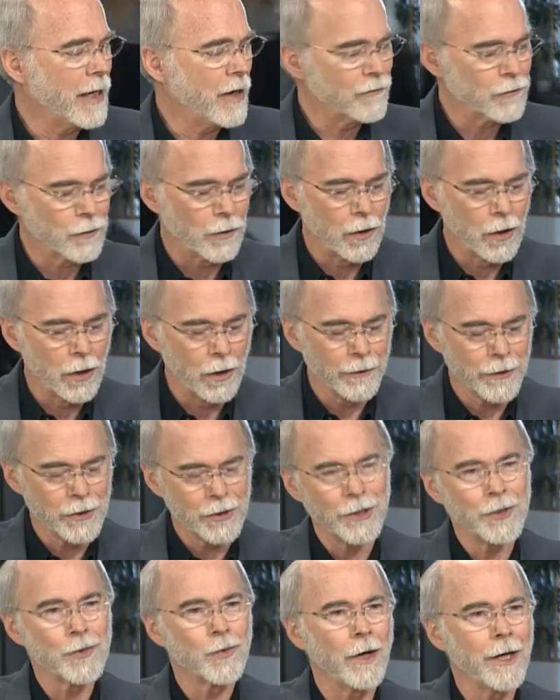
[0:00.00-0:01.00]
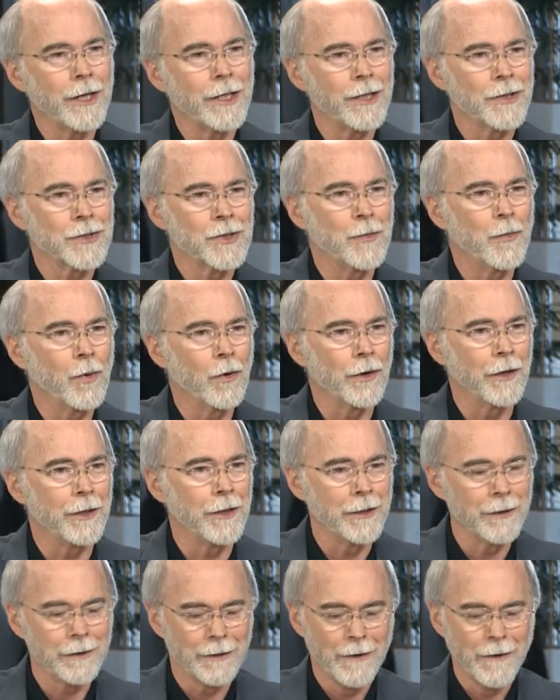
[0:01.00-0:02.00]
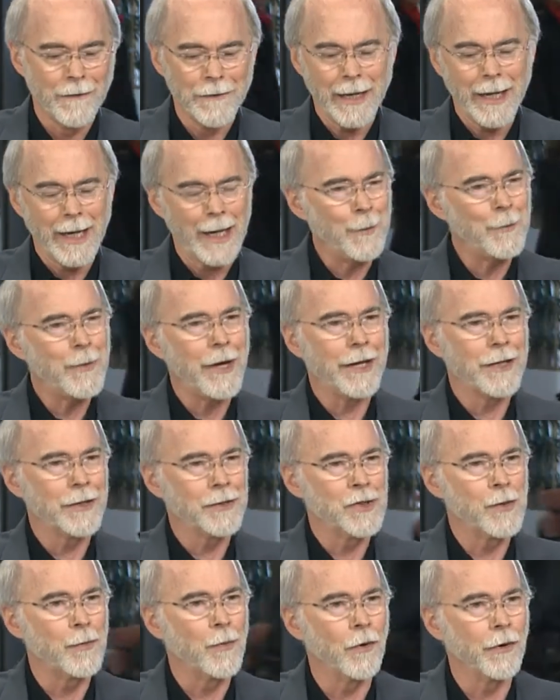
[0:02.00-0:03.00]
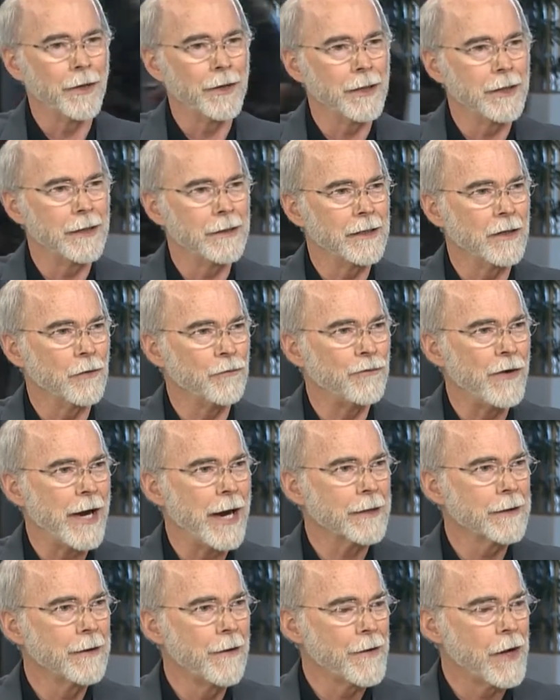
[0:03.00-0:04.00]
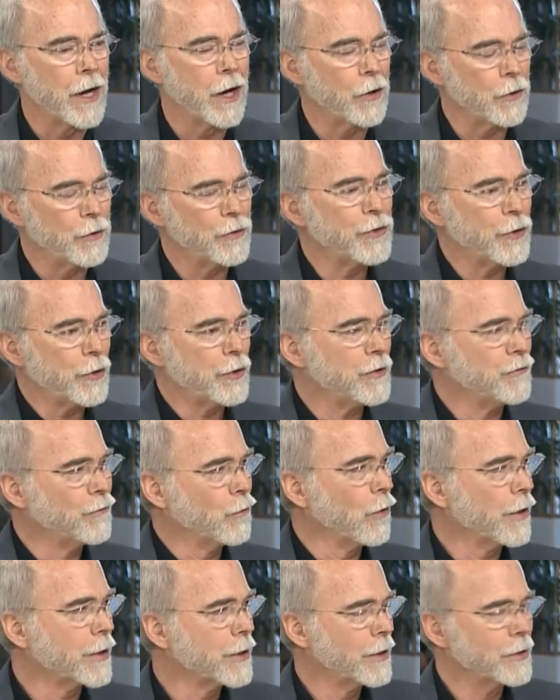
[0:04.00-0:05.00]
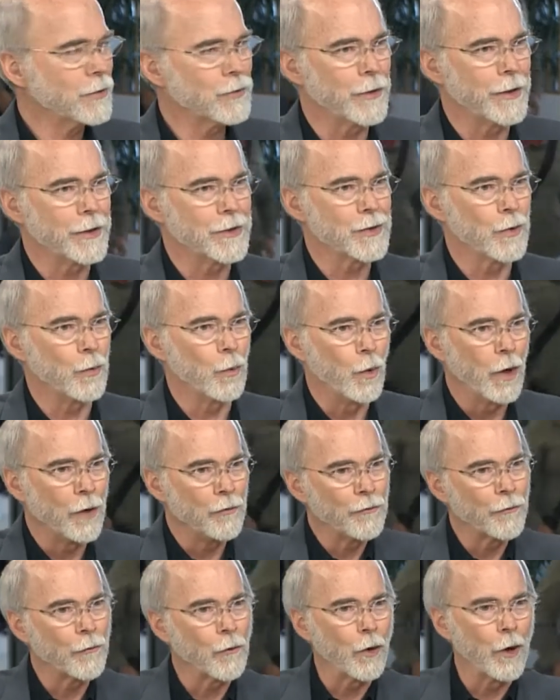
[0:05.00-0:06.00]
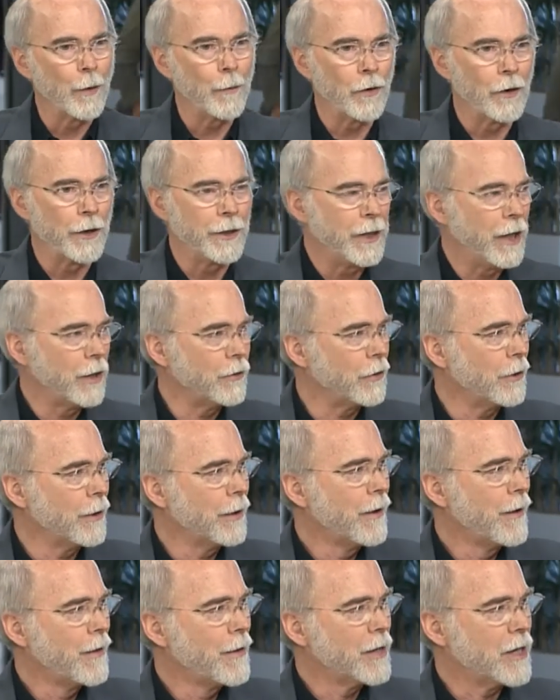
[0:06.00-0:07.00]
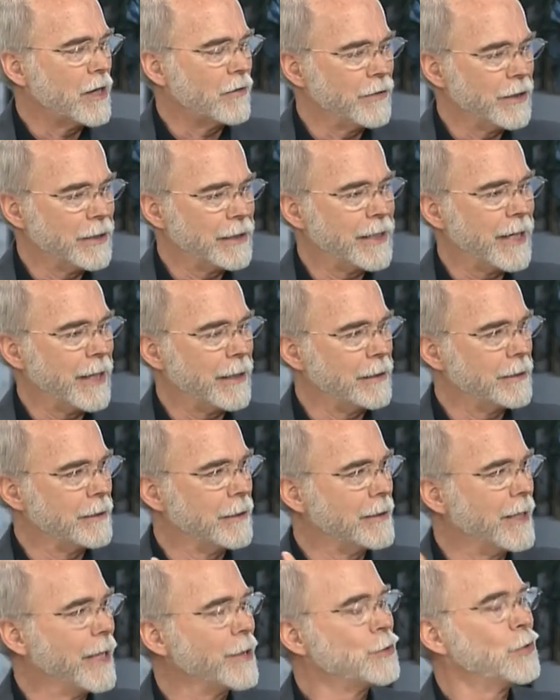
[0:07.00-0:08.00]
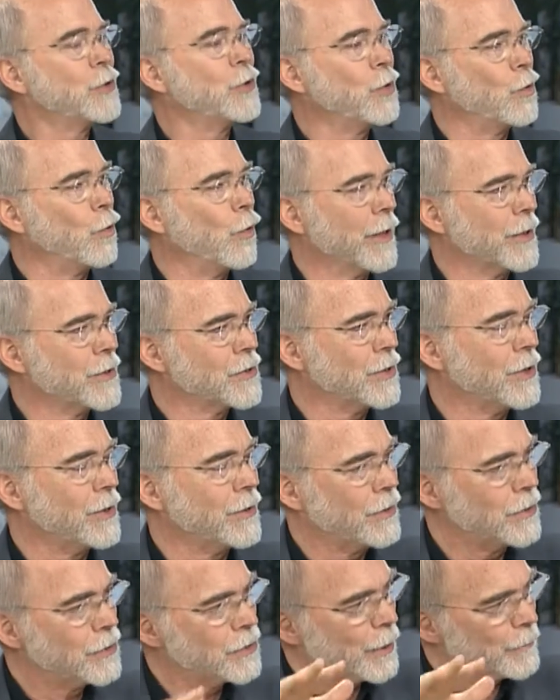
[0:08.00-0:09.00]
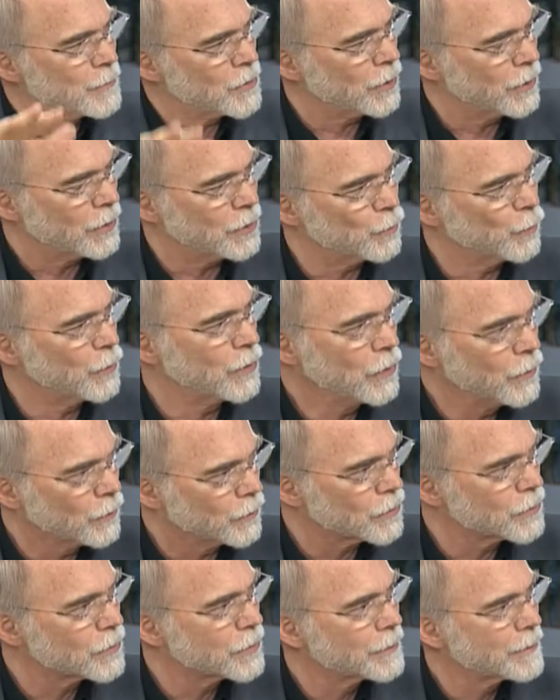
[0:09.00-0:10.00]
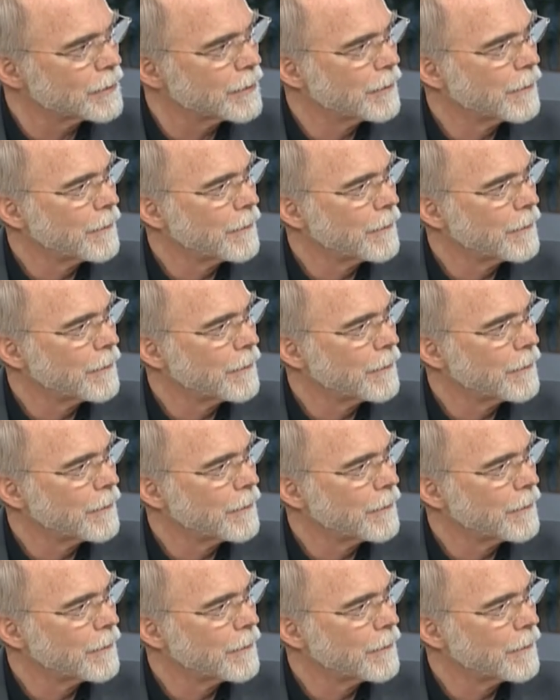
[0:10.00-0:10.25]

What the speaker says: After all, the G20 has supported it, APEC has supported it. In fact, 134 countries in one forum or another have indicated that they too want to see these subsidies reduced.